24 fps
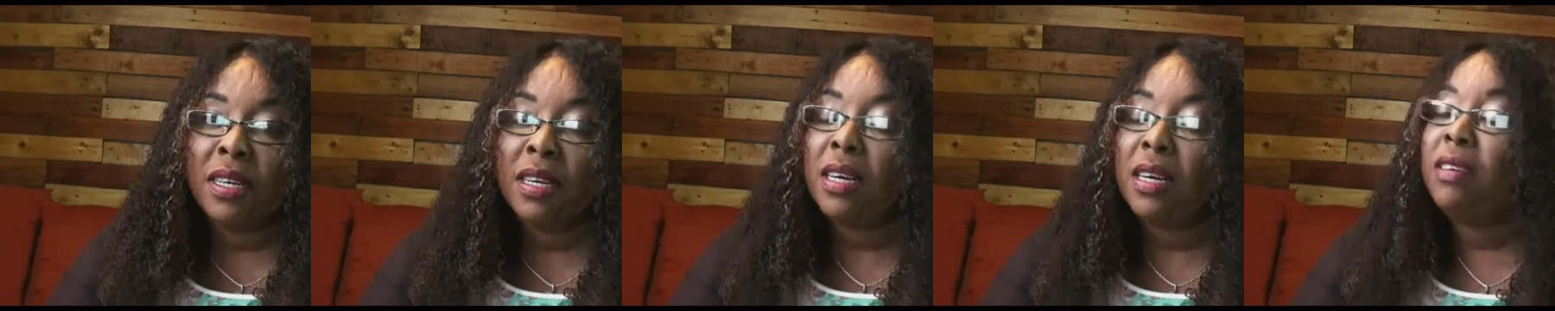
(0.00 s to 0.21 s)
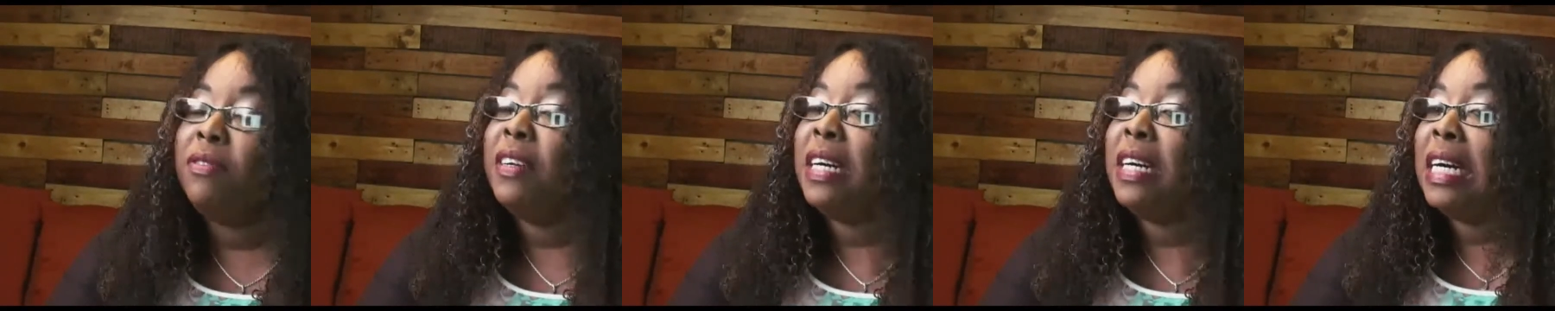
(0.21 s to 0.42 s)

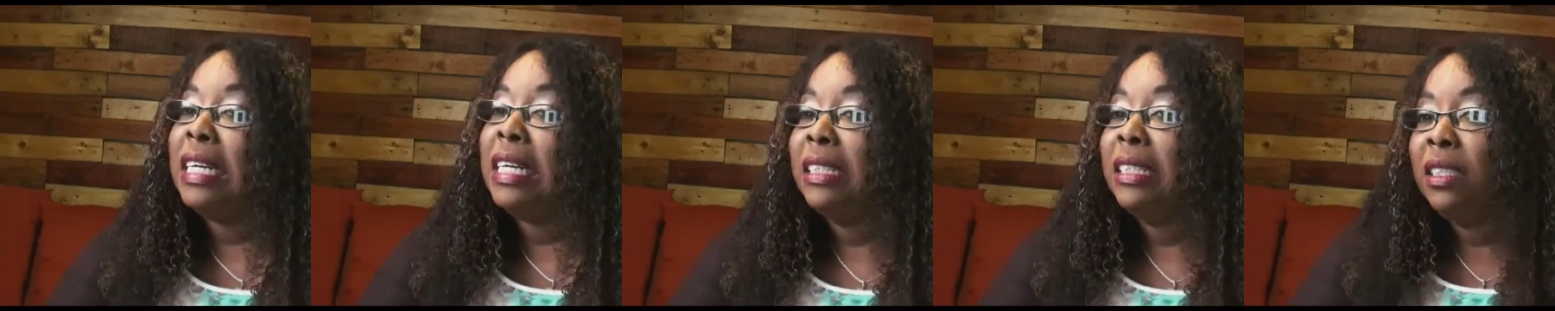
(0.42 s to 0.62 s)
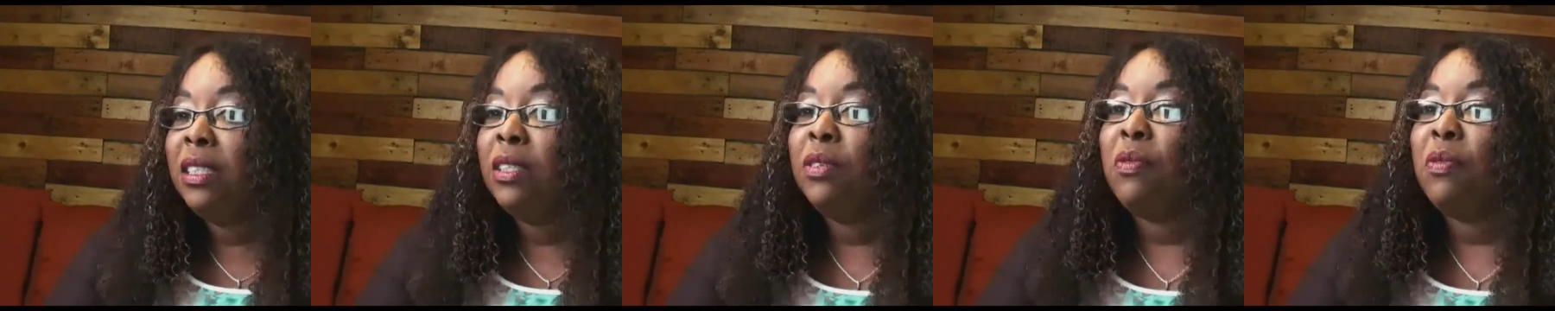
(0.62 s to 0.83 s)
of
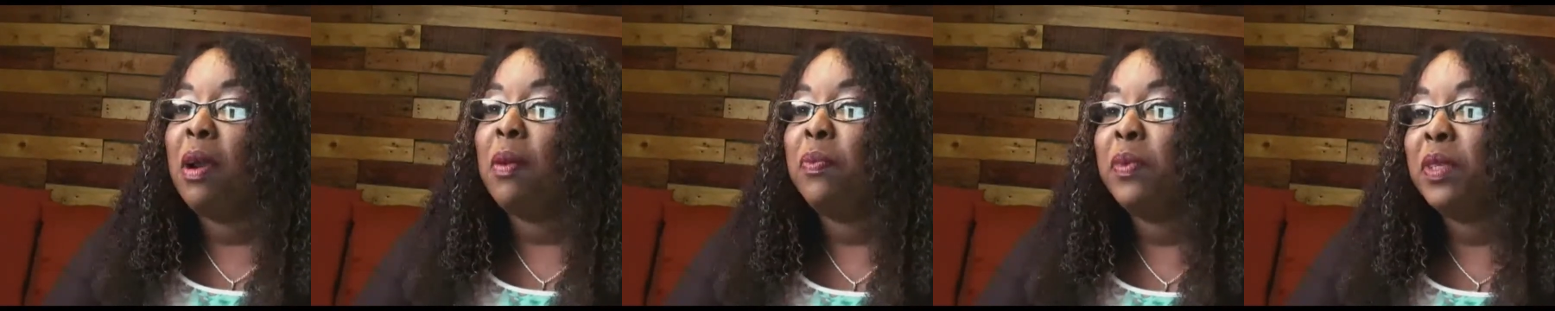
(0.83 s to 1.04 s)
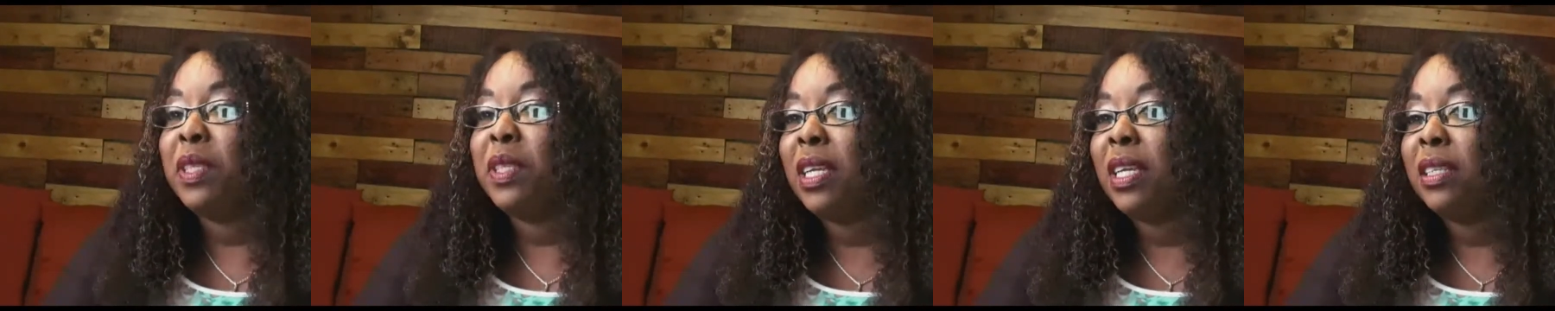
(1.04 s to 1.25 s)

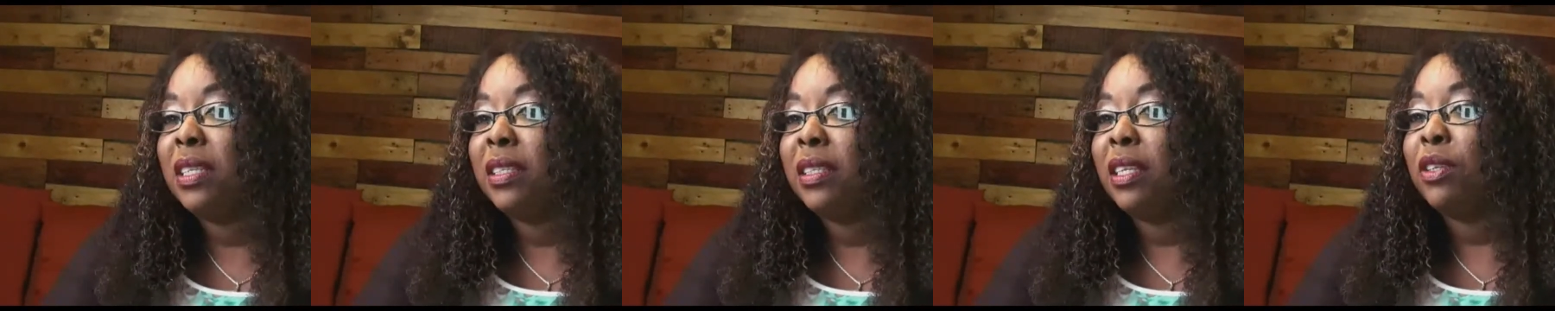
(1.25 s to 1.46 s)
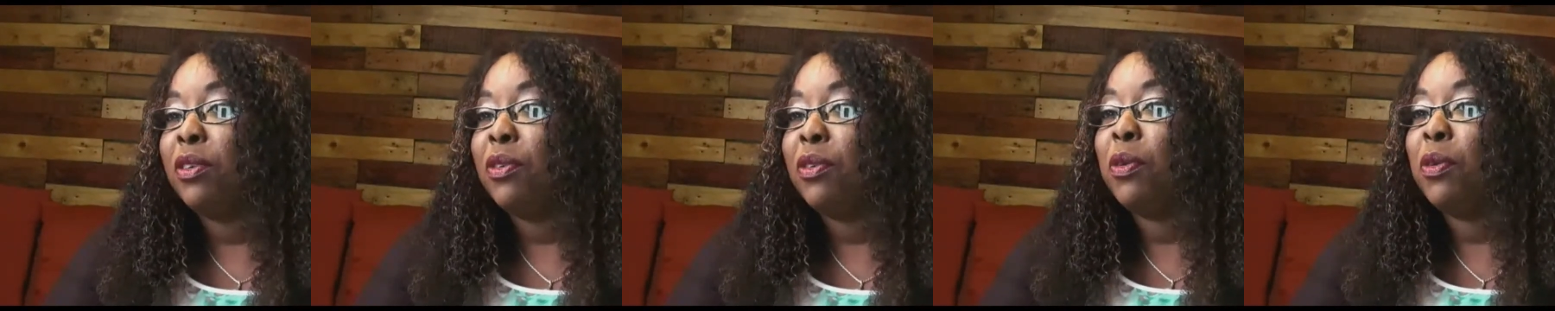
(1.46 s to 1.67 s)

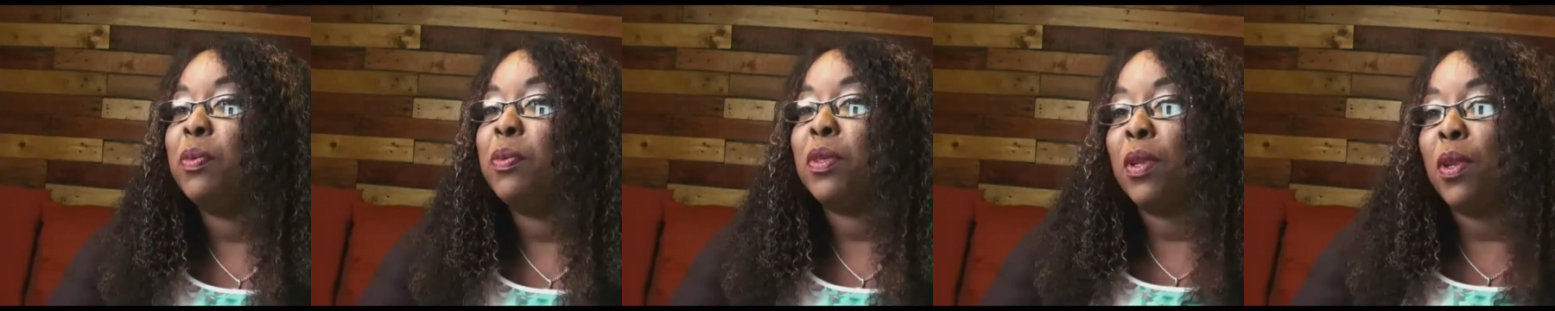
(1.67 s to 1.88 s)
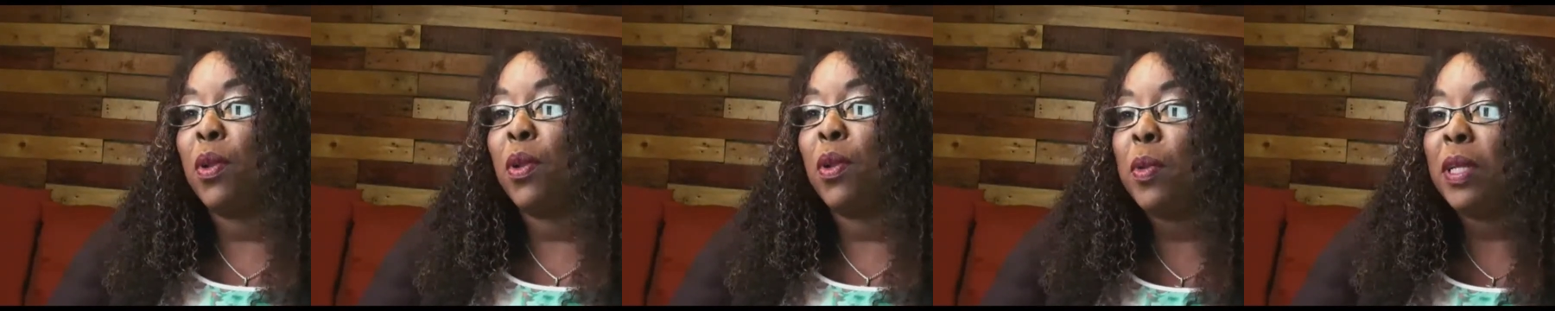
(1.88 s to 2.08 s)
underrepresented groups
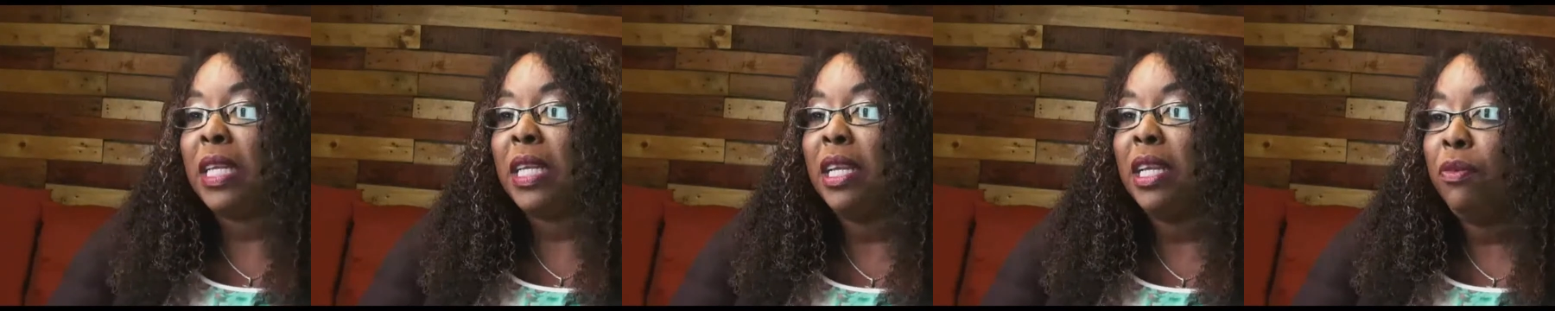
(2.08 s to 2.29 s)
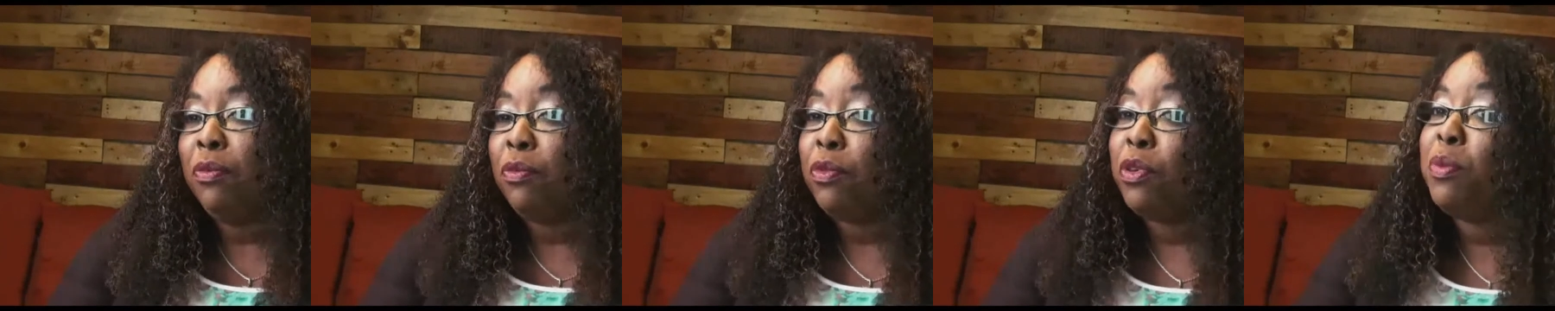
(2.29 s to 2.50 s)

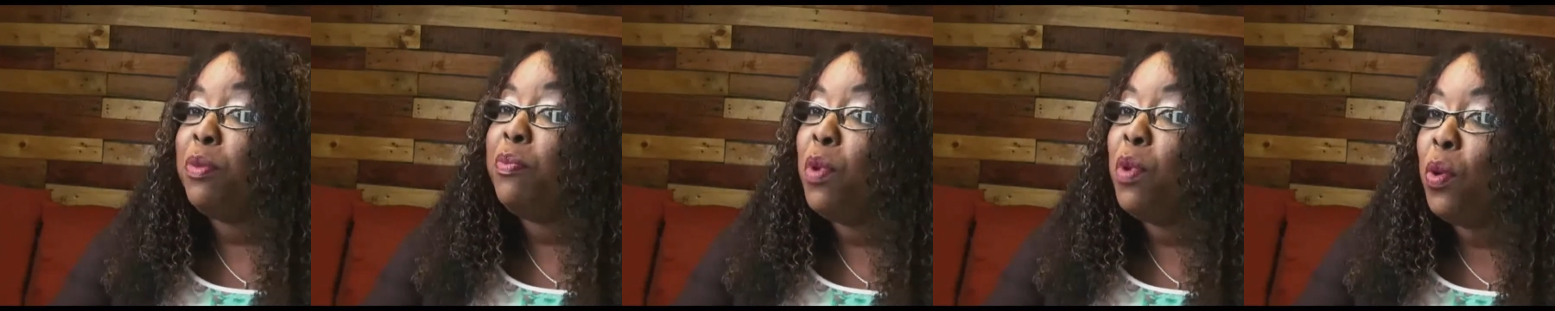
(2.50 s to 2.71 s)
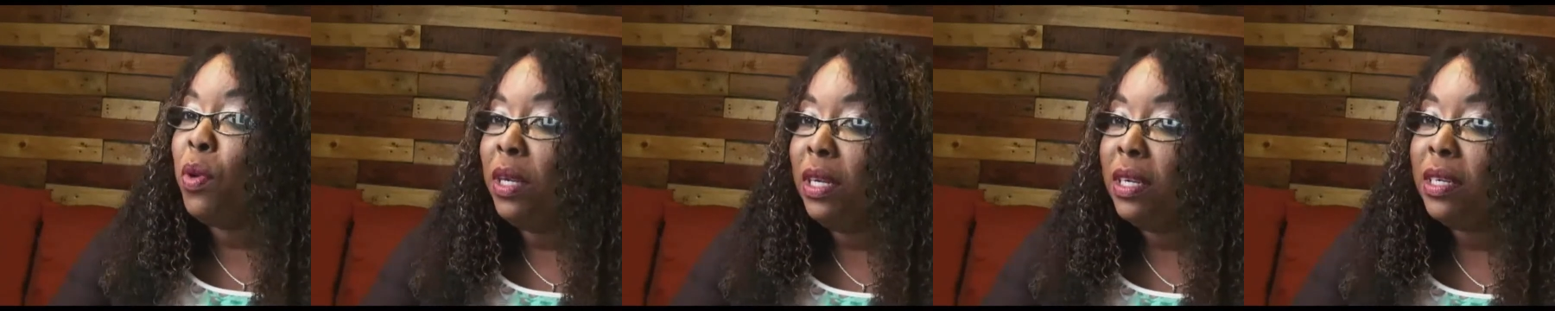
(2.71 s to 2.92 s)
globally,
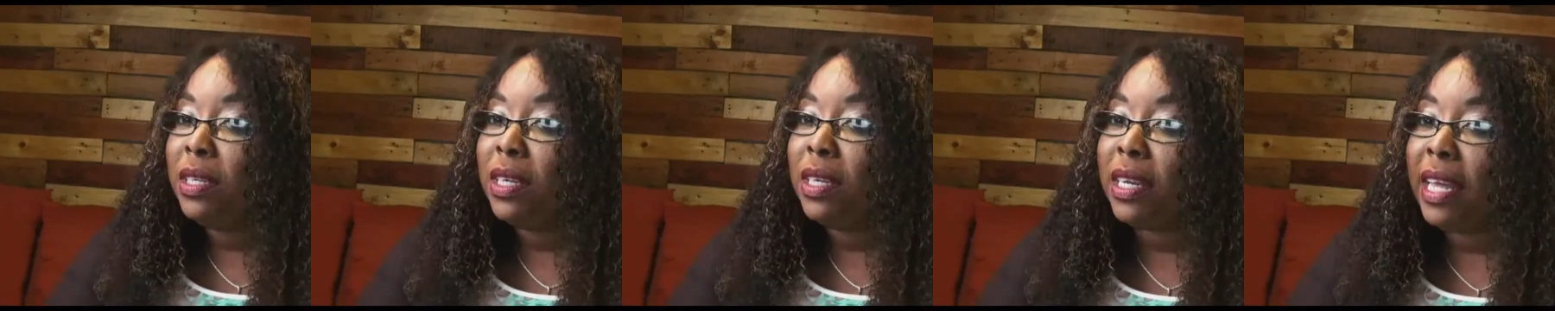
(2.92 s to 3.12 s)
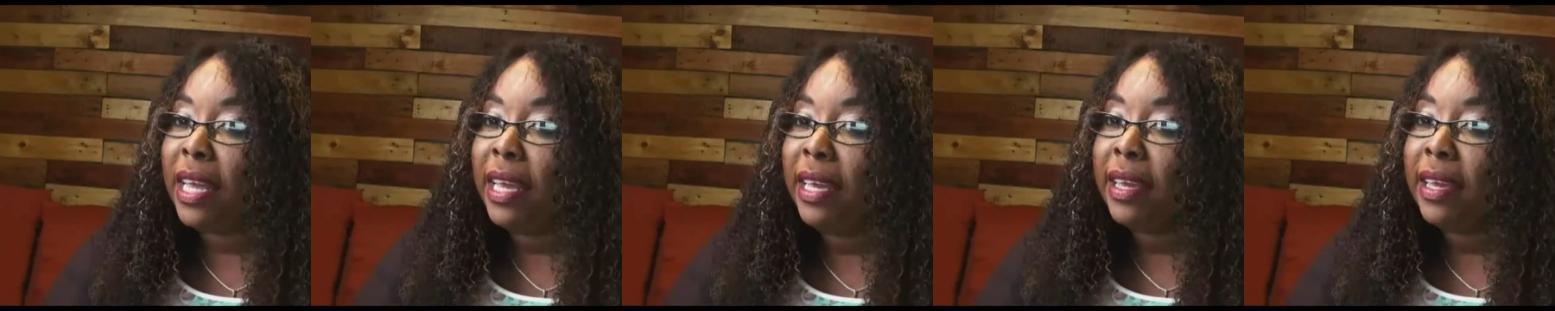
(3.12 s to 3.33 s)
remote
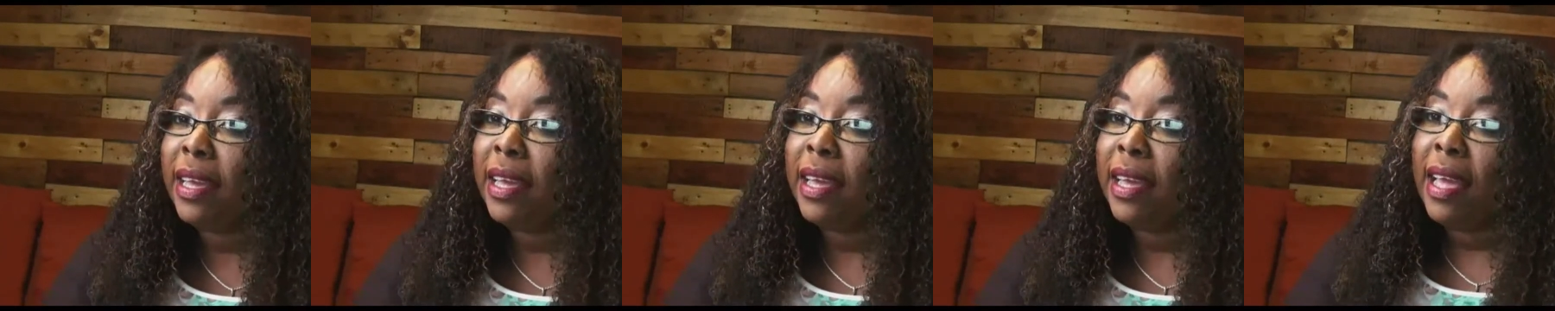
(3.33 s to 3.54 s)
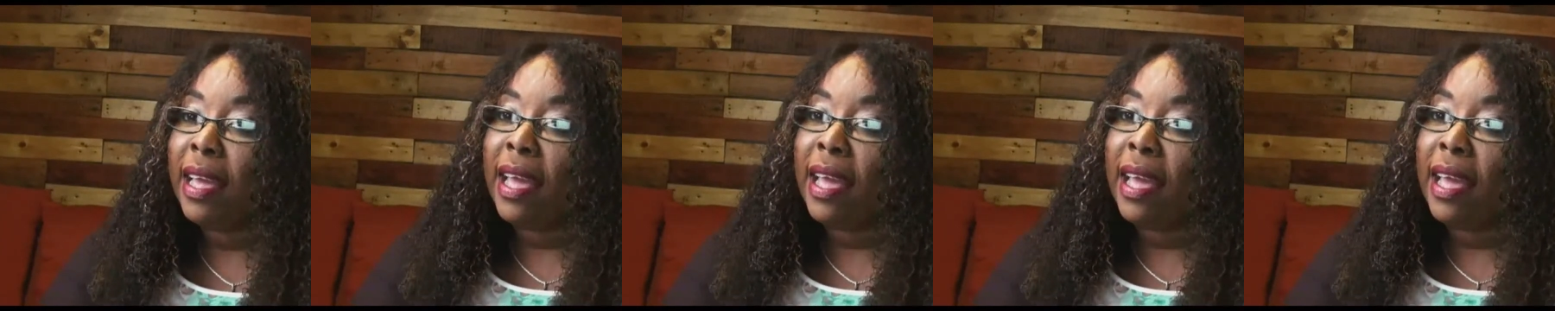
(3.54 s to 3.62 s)
learning,